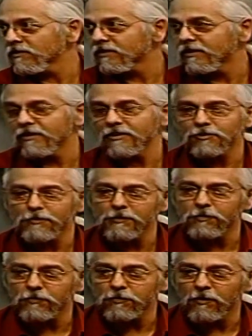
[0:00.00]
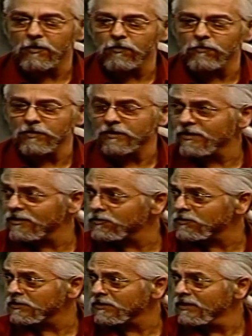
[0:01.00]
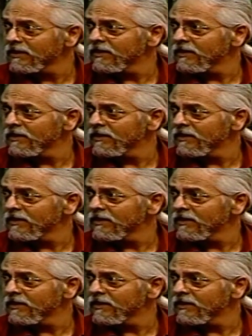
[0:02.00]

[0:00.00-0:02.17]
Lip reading: Gosh, people from all over the country